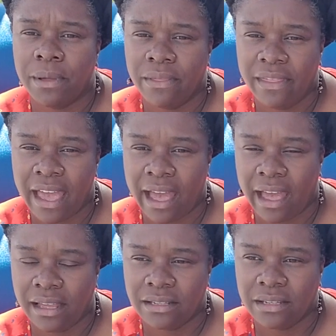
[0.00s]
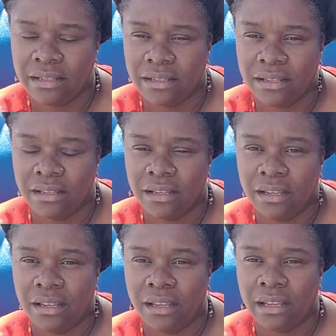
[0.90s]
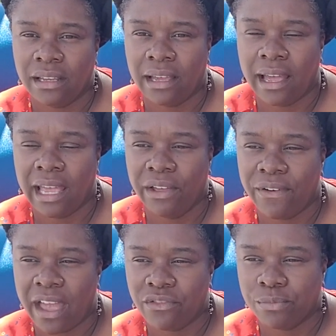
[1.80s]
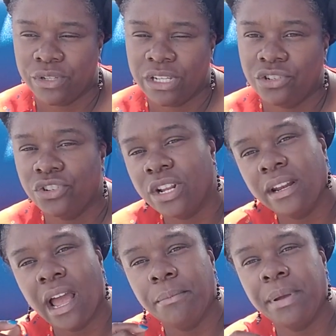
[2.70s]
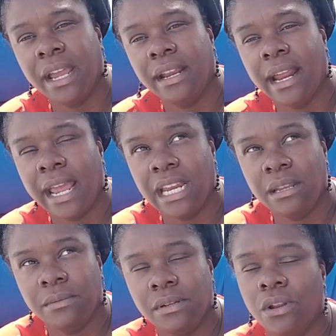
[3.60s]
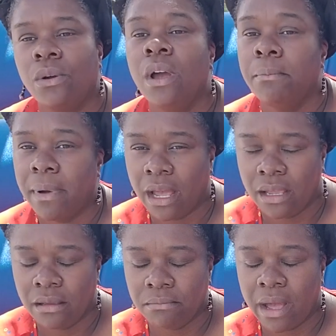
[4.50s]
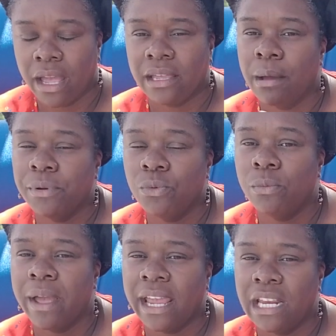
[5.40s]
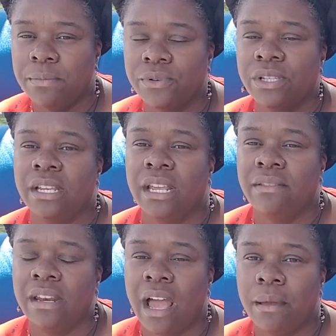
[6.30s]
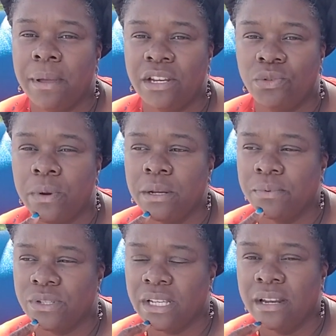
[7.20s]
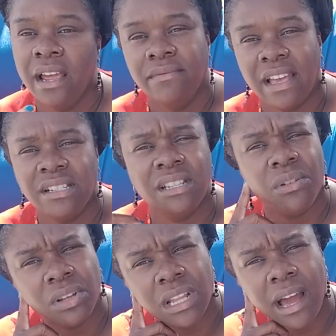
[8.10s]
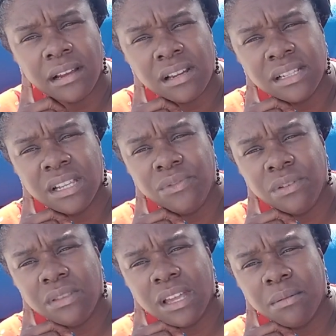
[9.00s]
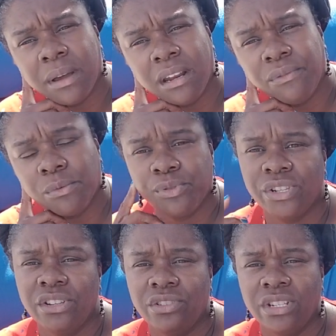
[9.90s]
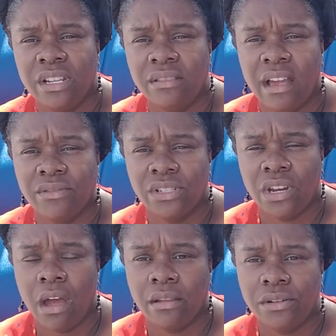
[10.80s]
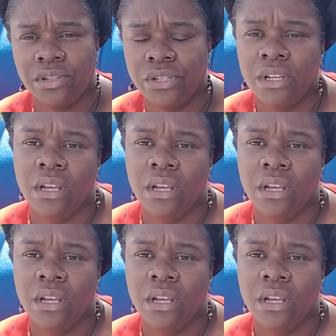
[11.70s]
of that, if I have a procedure done, I'm paying my company will pay 80%, and then I pay 20%. That's still a lot, because if you think about it, if a procedure's $10,000,